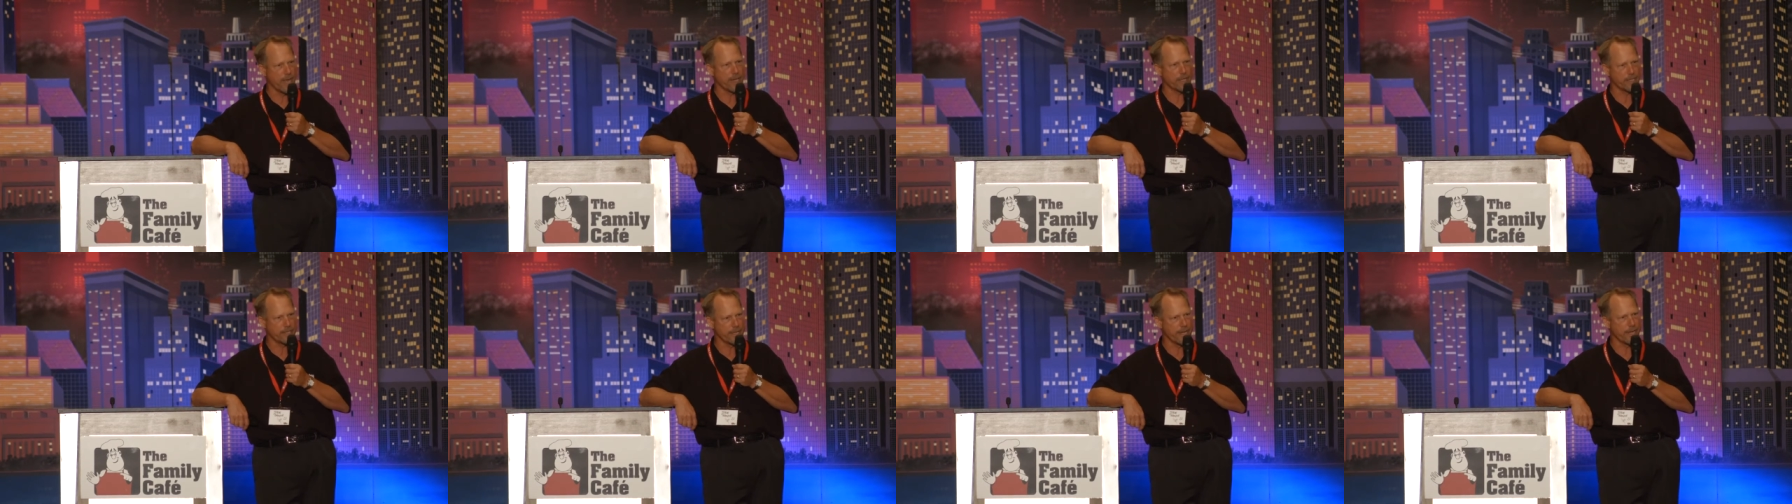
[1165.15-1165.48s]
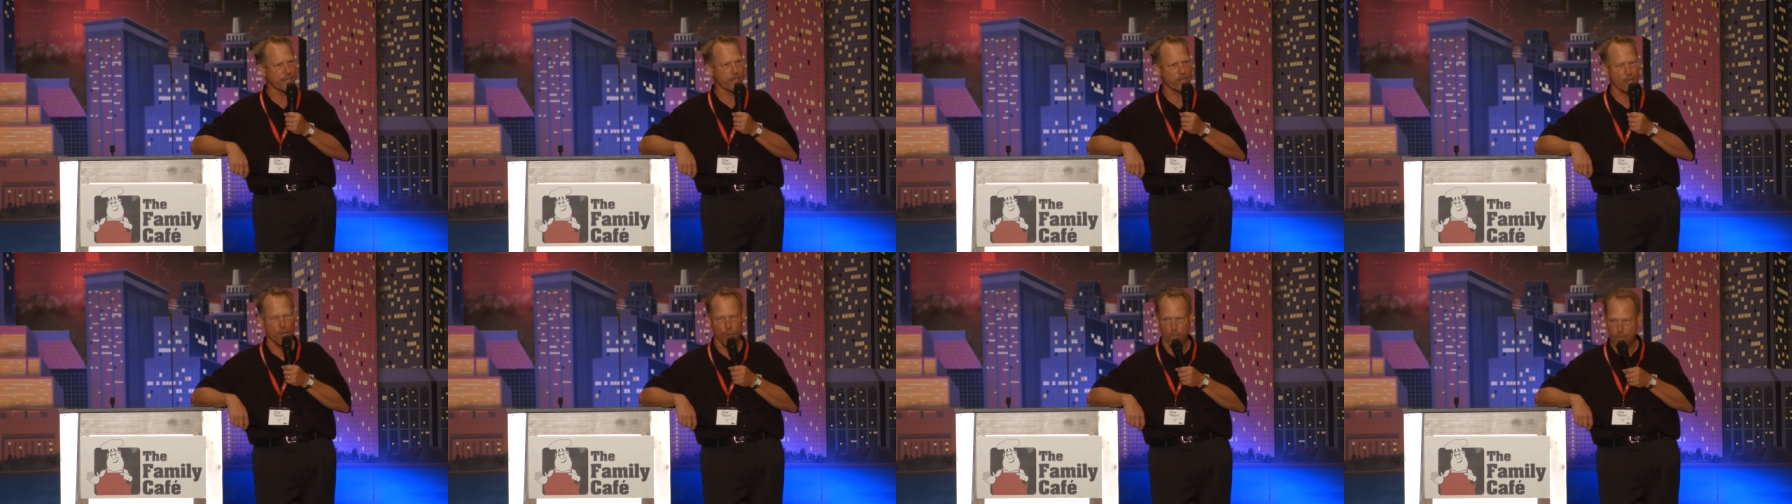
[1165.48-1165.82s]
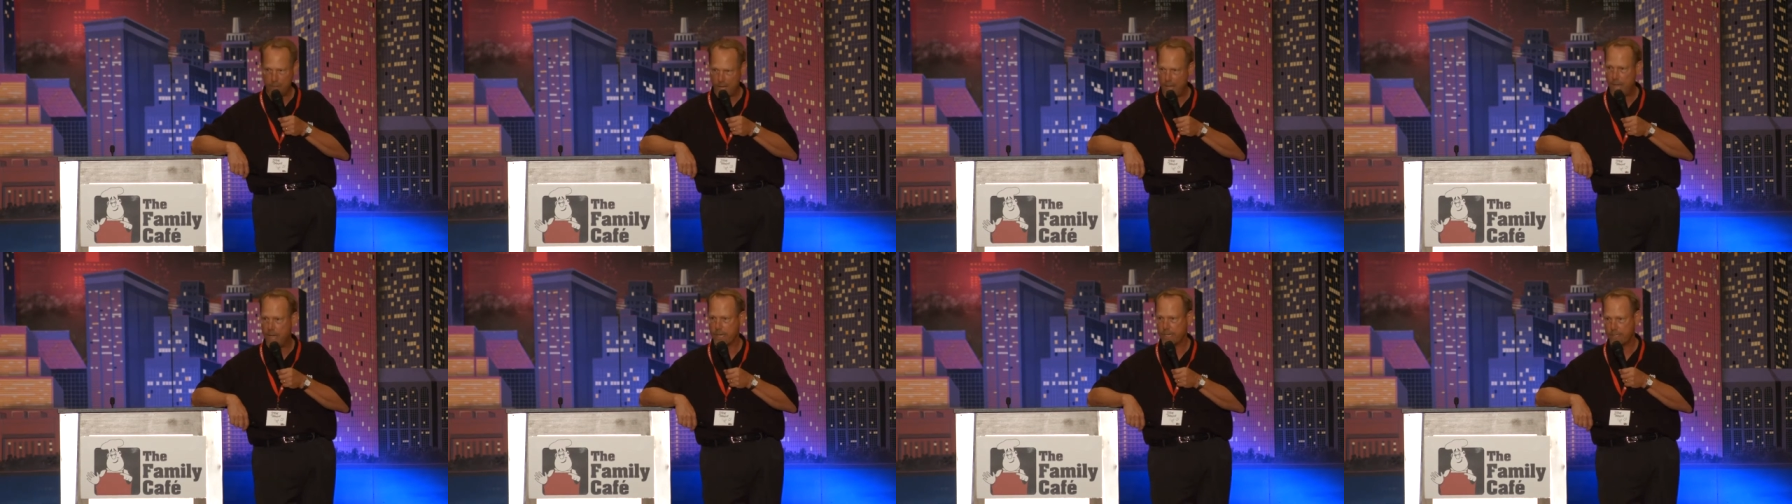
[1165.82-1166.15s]
I can take it
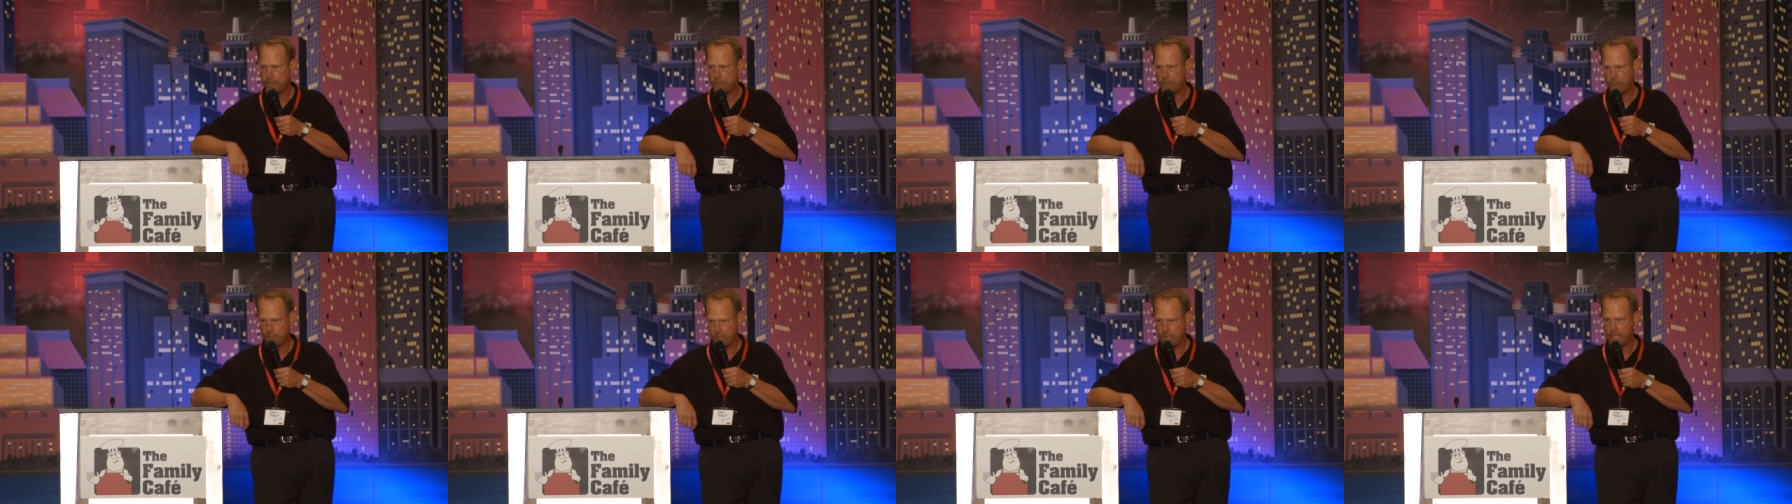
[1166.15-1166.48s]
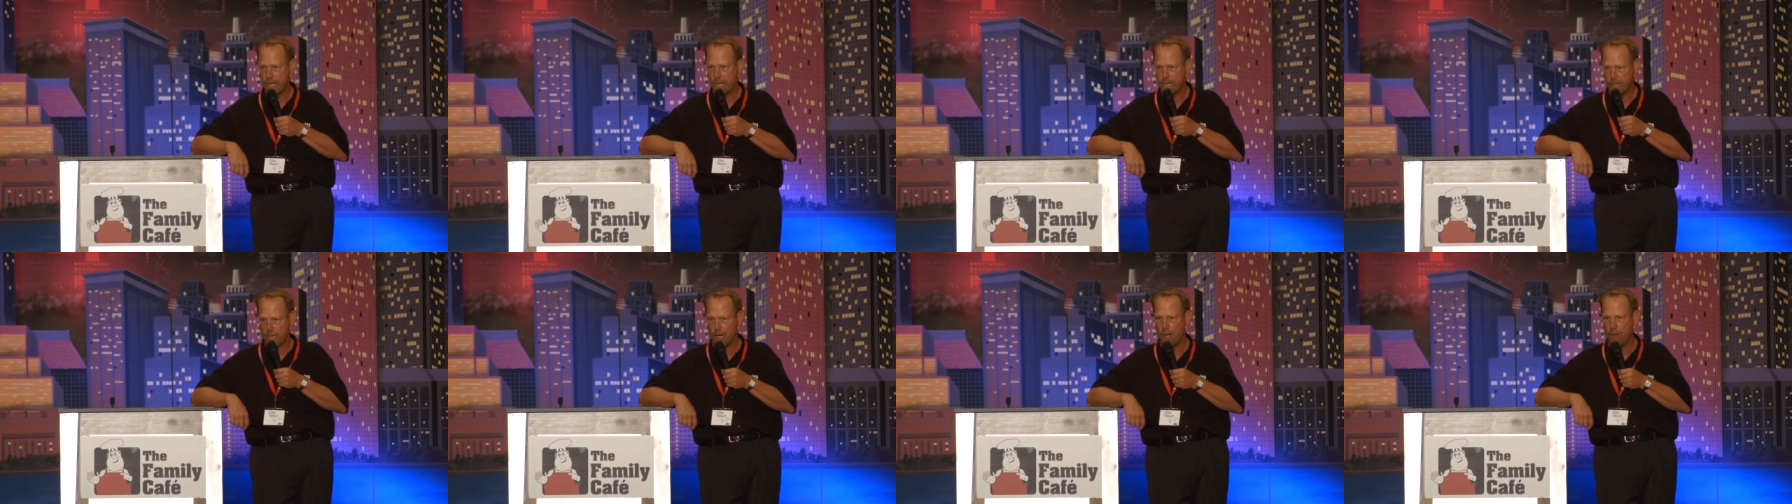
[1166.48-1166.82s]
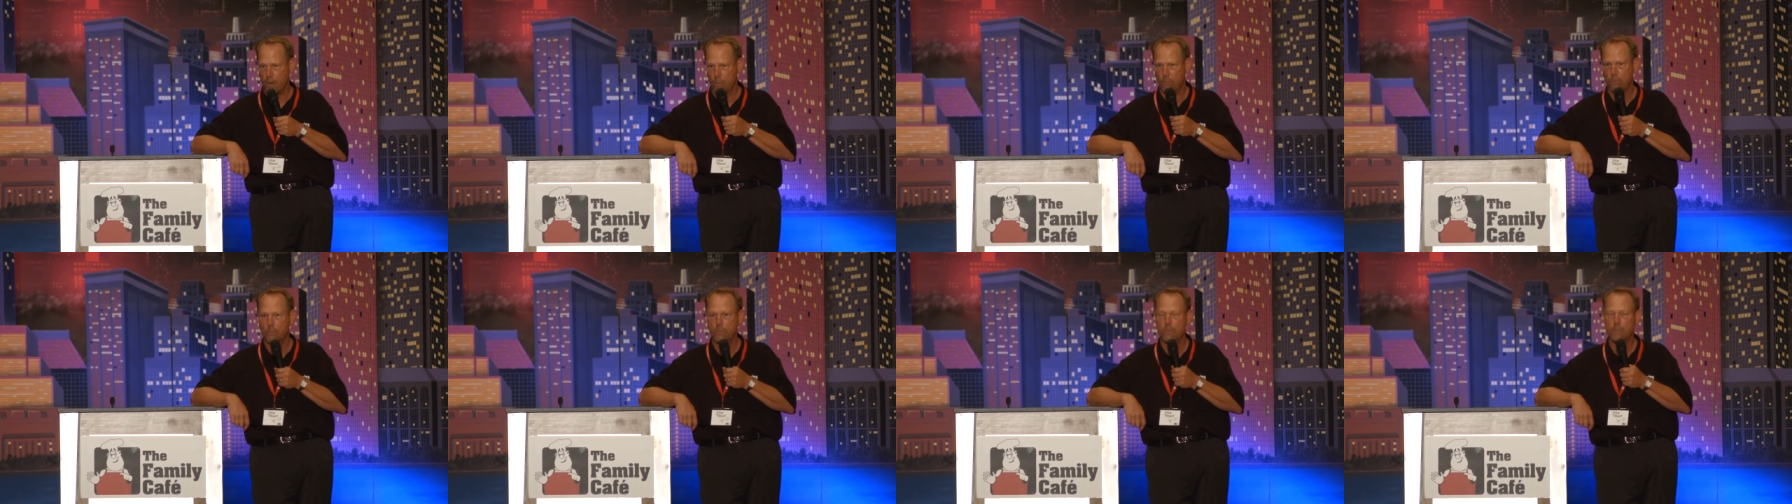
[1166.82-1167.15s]
home. Yeah, you can take it
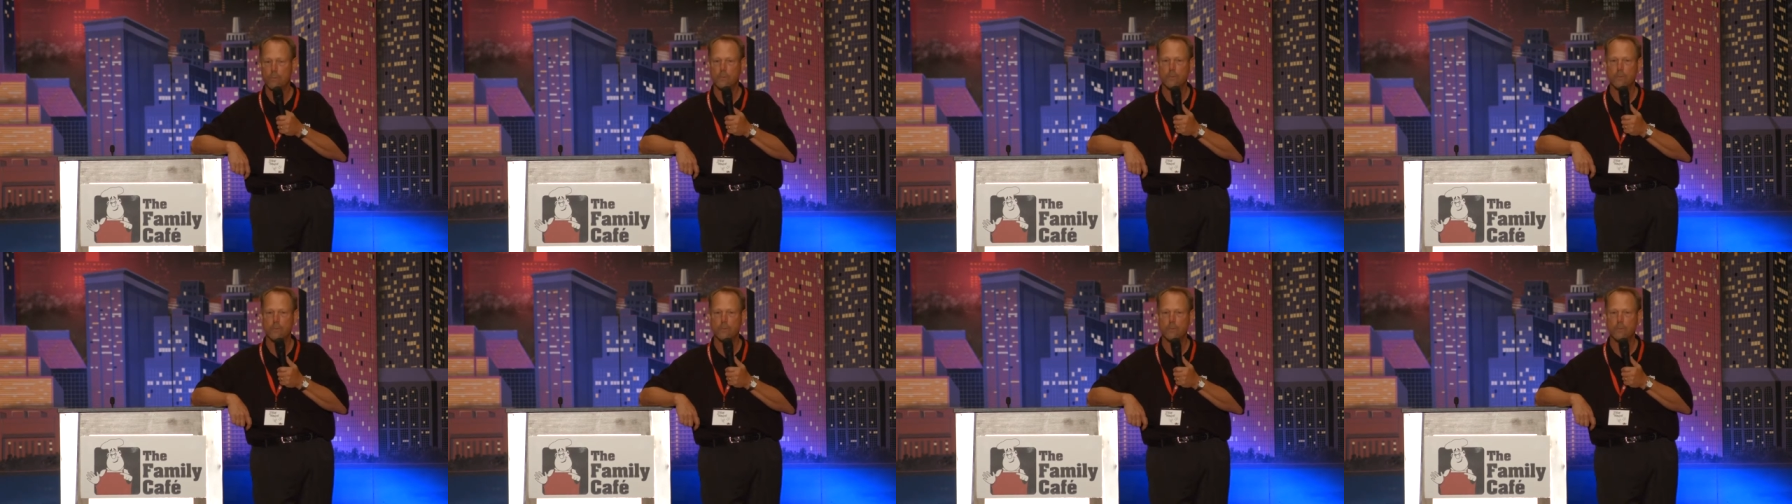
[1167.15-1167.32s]
home.